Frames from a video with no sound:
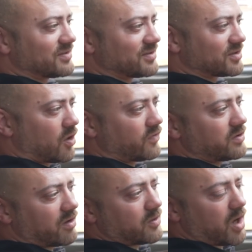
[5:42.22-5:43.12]
So hopefully
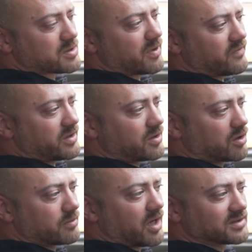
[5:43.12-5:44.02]
you've already watched my video
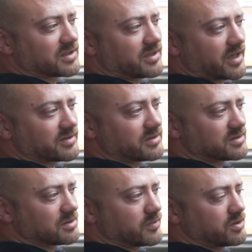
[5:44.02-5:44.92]
on the Mazda Connect
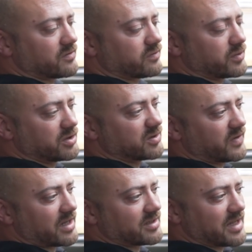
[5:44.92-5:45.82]
system and you're familiar with
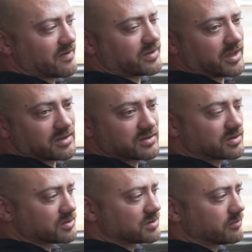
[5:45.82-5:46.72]
how to navigate this
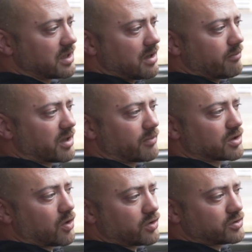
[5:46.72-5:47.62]
system. But I'm going
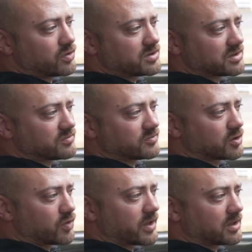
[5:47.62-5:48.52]
to go into it just
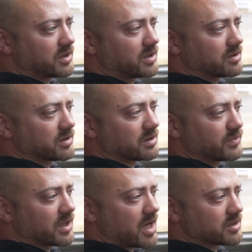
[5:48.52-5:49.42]
real quickly here in the
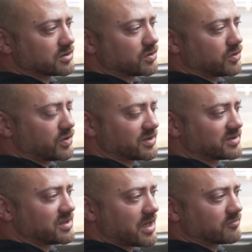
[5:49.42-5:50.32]
Miata, just so you can
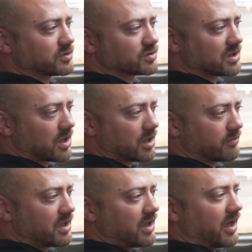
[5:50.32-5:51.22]
see that real
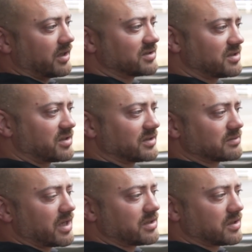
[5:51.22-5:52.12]
time and to see things
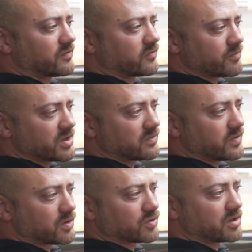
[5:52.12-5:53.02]
that may differ from this
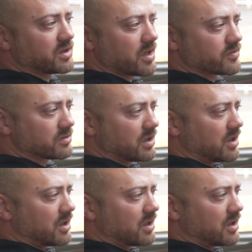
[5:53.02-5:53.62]
vehicle to the other.